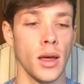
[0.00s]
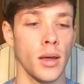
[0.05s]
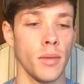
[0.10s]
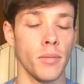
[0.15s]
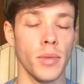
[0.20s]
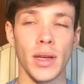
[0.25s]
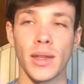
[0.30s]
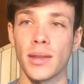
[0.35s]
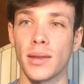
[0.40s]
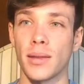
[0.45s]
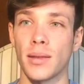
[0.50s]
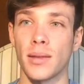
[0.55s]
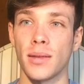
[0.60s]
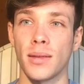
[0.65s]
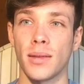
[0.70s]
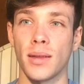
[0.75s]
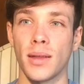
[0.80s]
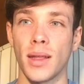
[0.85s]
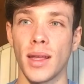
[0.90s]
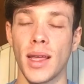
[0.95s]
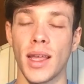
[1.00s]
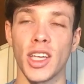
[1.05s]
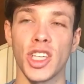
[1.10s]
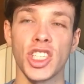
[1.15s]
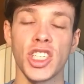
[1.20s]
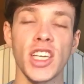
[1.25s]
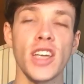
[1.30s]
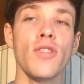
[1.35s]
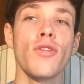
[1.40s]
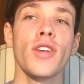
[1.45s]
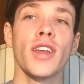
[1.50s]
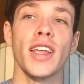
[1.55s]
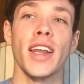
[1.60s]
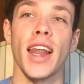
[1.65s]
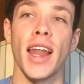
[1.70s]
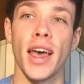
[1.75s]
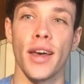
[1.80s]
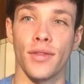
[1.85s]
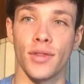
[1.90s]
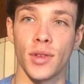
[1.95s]
But she already
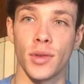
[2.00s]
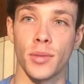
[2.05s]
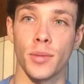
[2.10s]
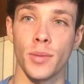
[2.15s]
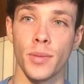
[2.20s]
left.